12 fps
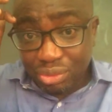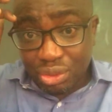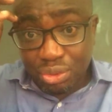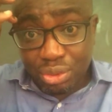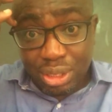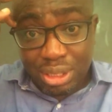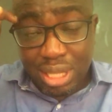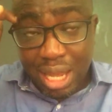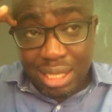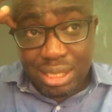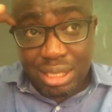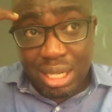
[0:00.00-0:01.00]
They
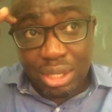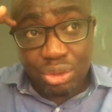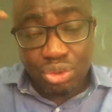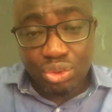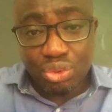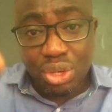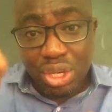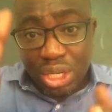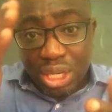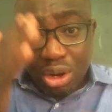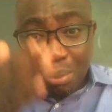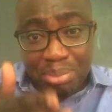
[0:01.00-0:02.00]
start telling you
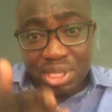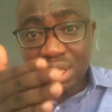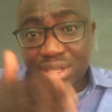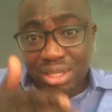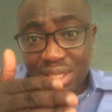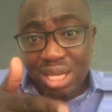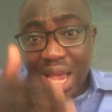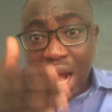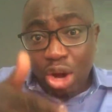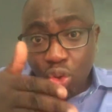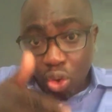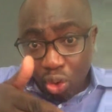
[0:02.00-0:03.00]
competencies
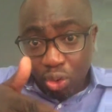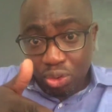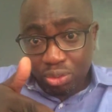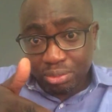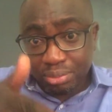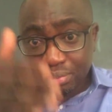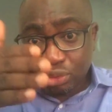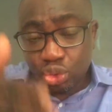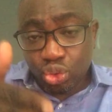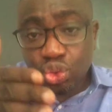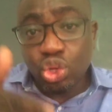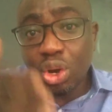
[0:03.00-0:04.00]
are core
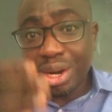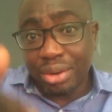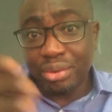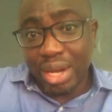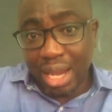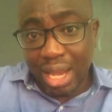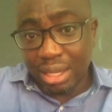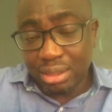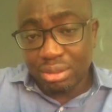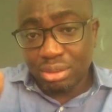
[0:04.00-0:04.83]
to your career.